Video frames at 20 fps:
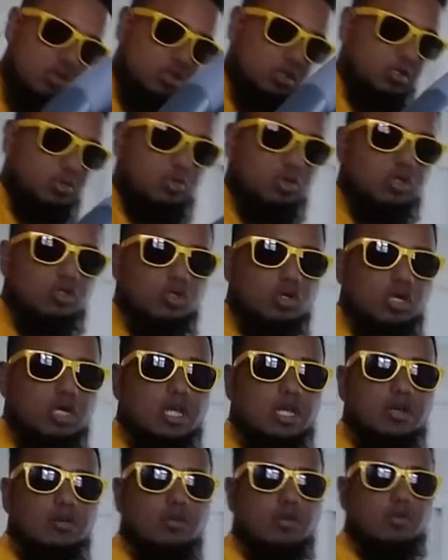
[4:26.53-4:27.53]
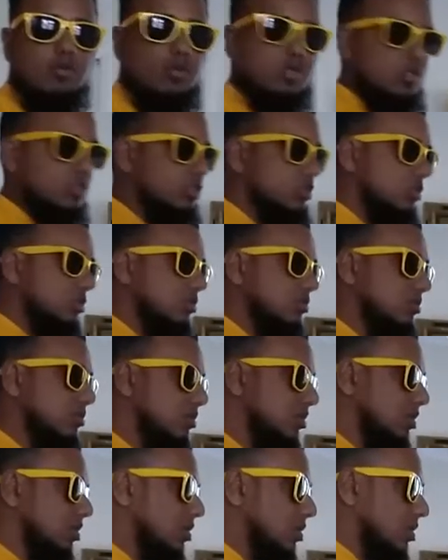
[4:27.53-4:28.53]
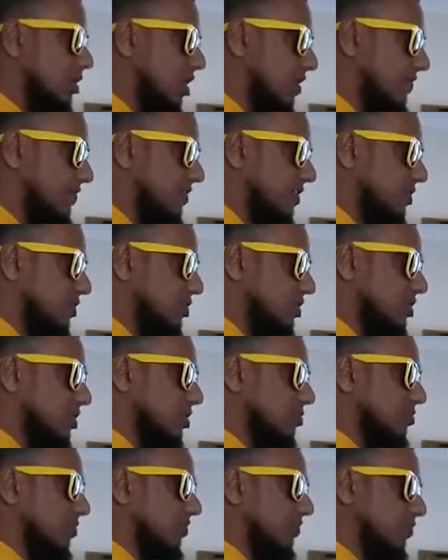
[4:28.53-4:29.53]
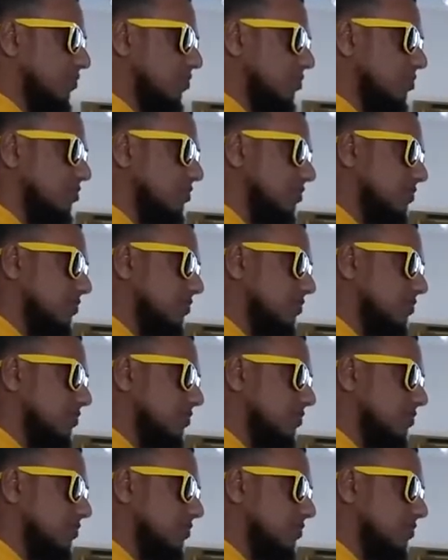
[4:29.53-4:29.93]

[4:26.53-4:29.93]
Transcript: I just want to try an area which I haven't actually done before.